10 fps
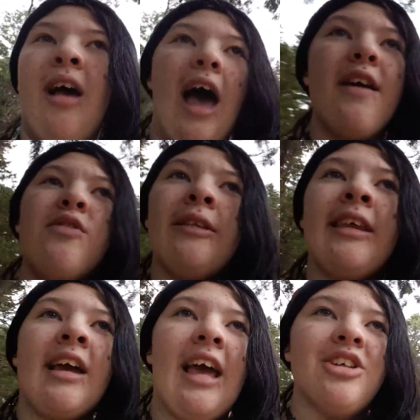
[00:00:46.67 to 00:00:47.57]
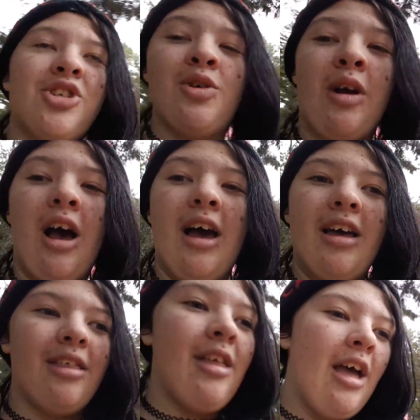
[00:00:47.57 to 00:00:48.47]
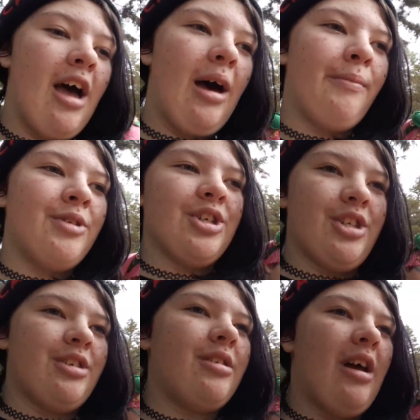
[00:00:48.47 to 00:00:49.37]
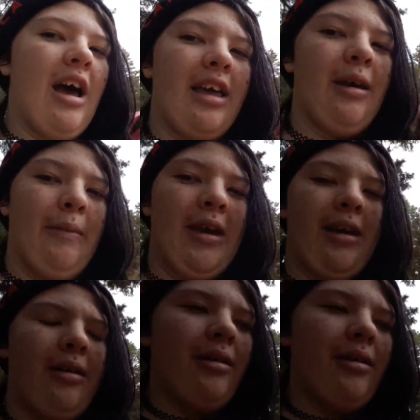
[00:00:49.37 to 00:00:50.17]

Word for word: I have nothing against you guys. I'm just, I eat meat.